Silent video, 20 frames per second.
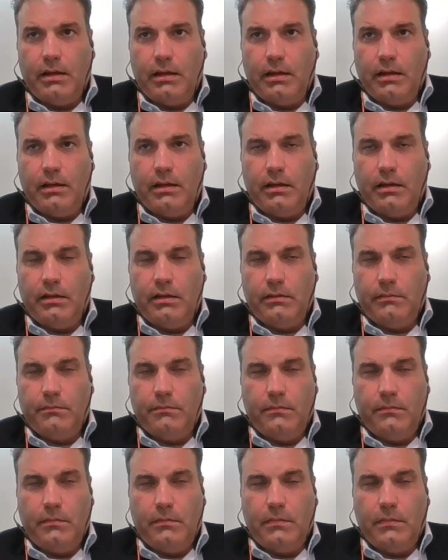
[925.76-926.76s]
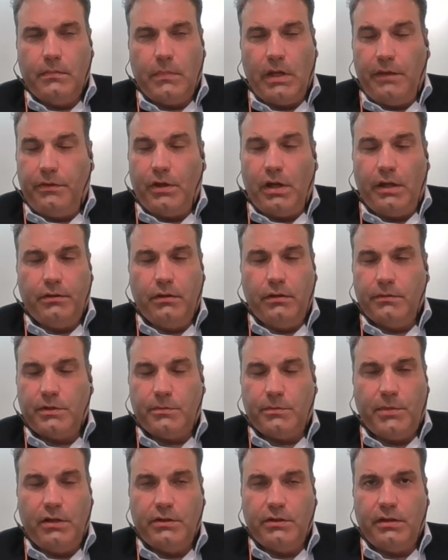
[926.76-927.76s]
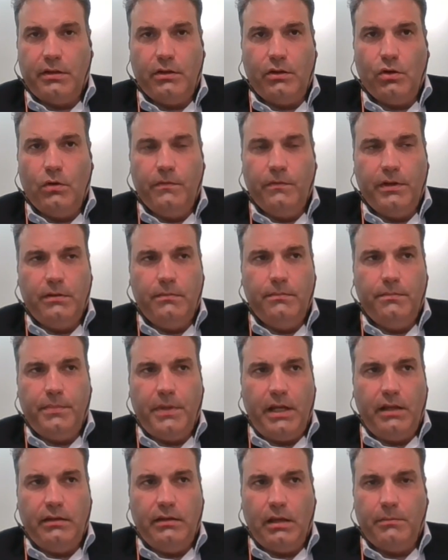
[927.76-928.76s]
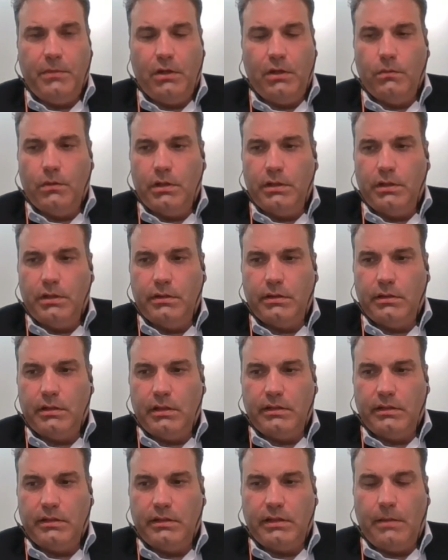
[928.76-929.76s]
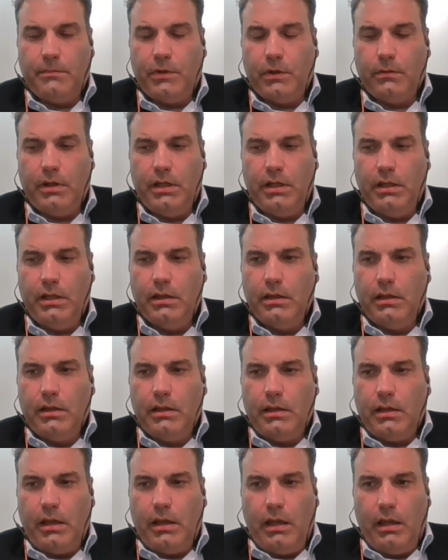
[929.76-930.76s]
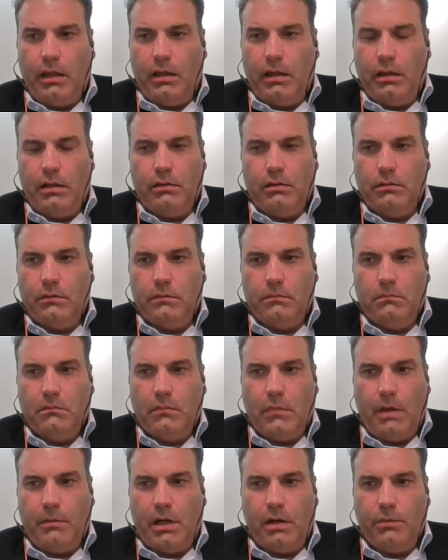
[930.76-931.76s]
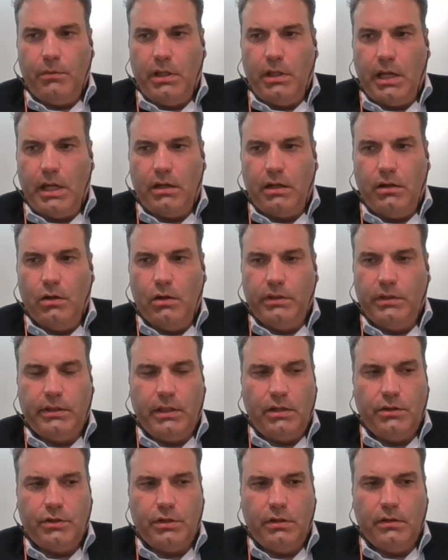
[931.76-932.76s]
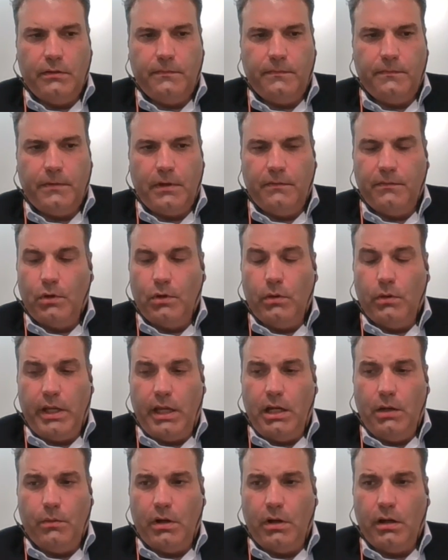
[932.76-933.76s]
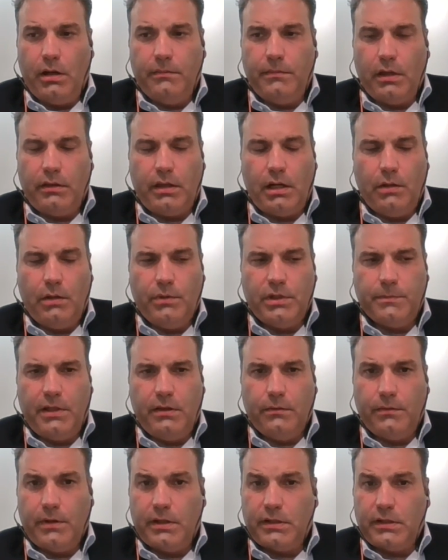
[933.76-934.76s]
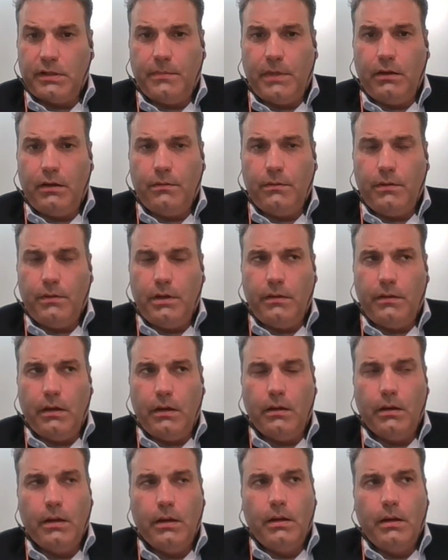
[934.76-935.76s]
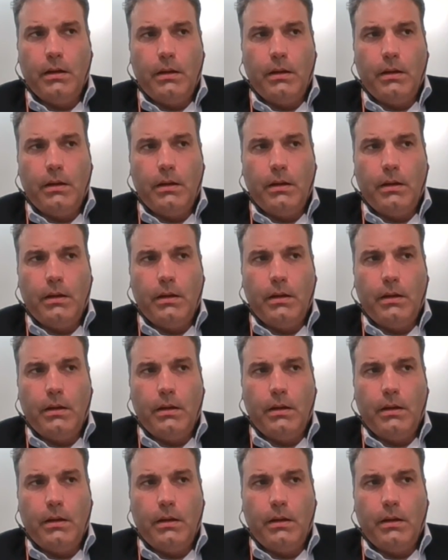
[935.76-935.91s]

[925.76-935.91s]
I thought their response to the COVID pandemic was exemplary, and I mean, I really had no intention of going anywhere. I thought that I would spend the rest of my career there.